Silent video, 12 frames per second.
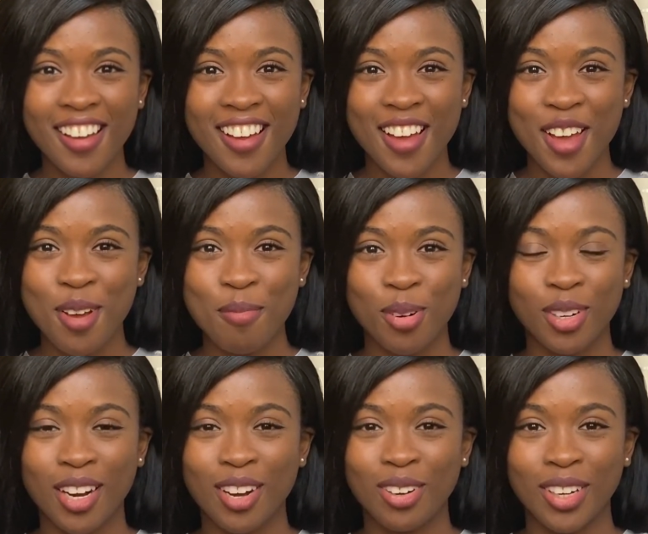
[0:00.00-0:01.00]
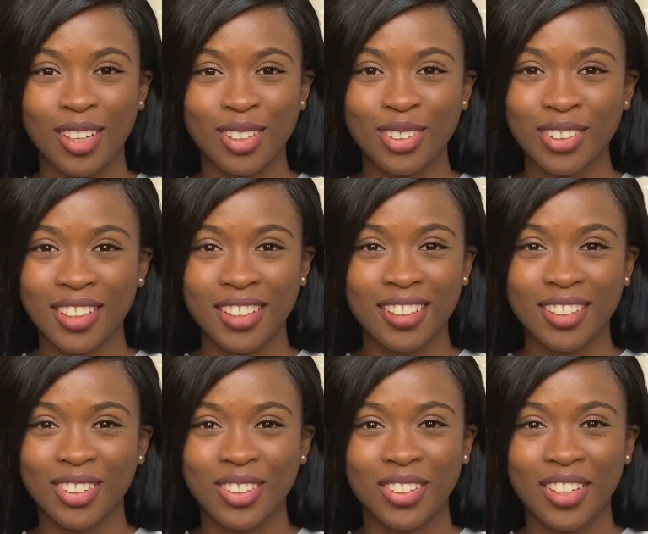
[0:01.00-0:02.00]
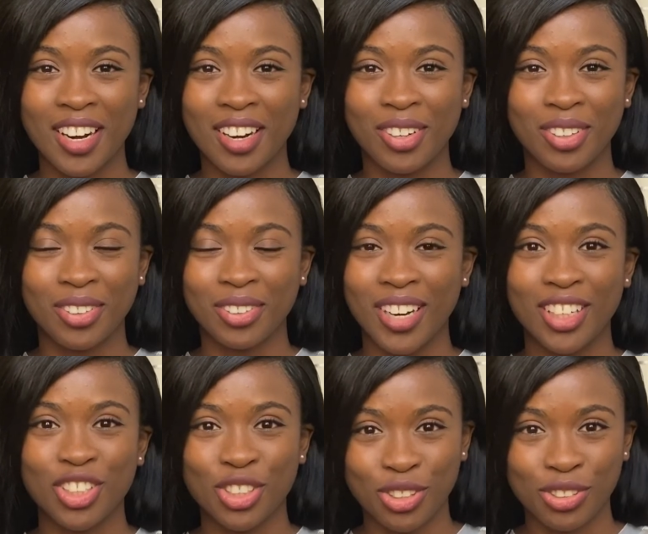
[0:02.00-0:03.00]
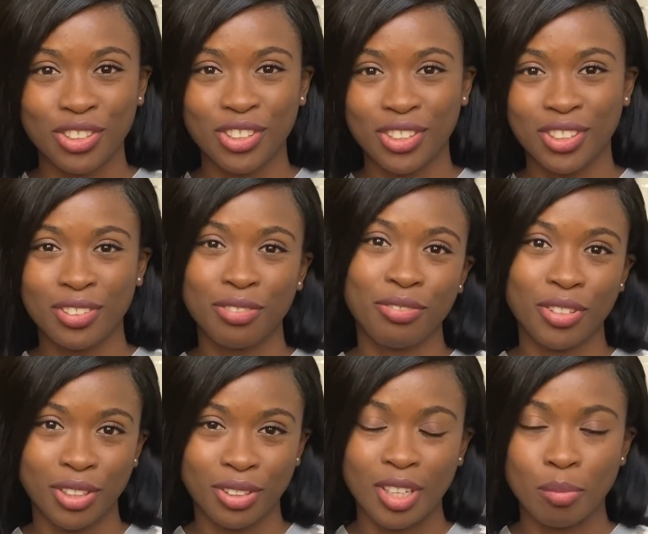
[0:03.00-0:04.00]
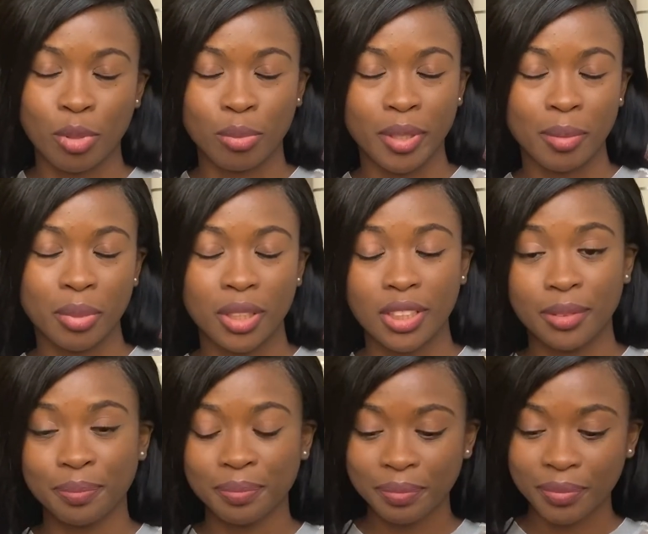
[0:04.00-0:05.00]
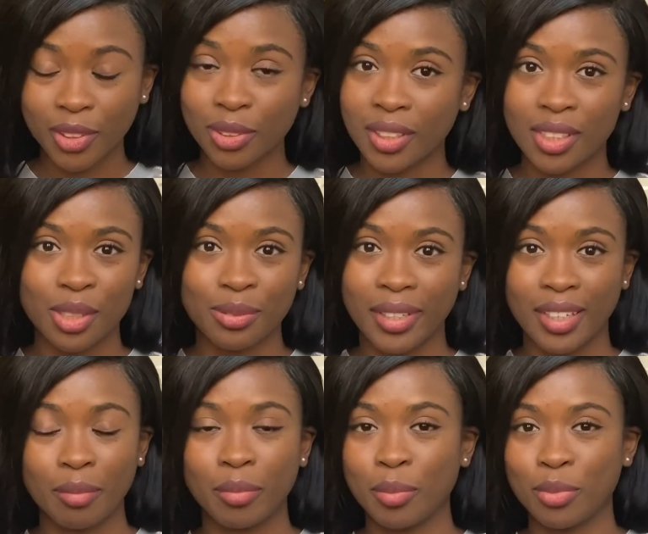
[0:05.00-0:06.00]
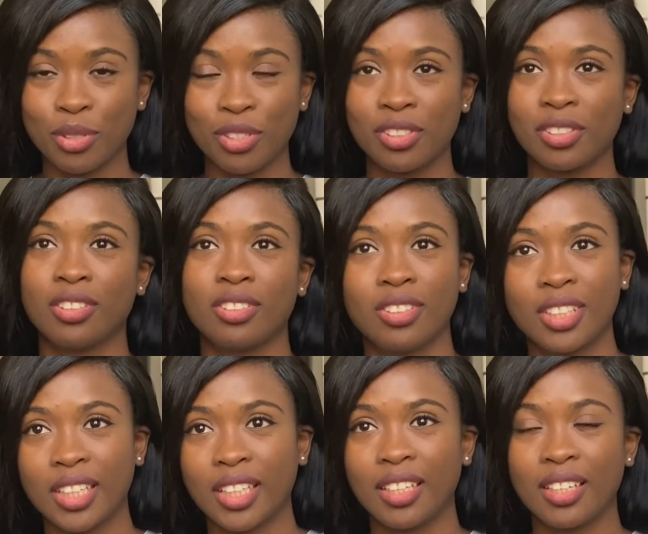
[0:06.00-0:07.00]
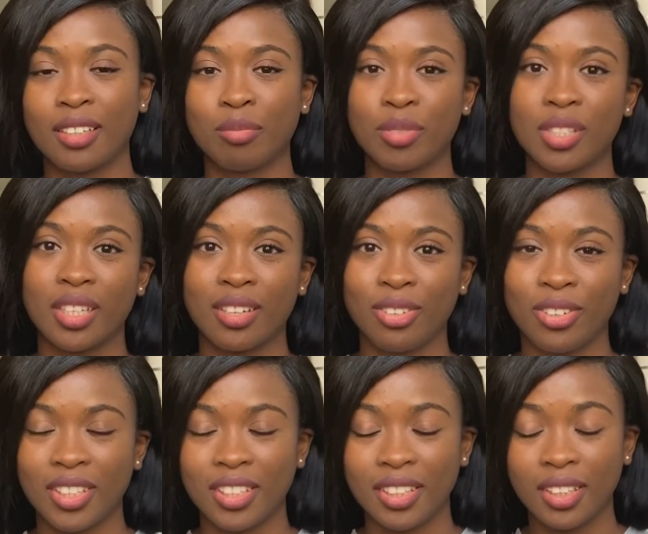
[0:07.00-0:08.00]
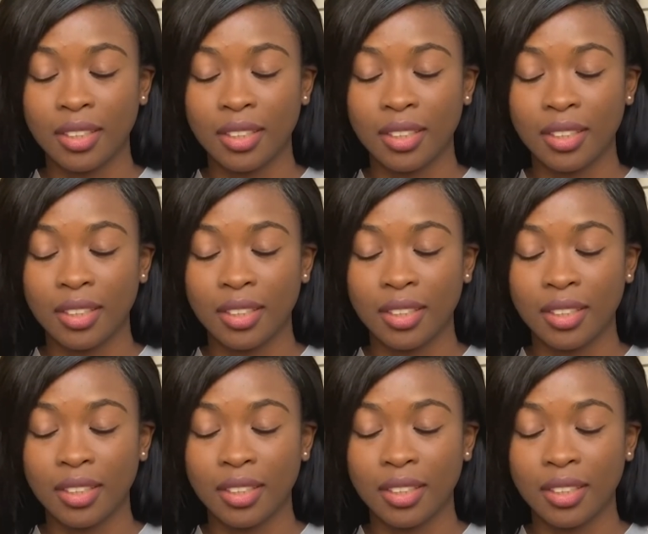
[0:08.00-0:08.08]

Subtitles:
about how I look or how I should feel about my body. So that's why I'm emotional, not like I'm sad or anything.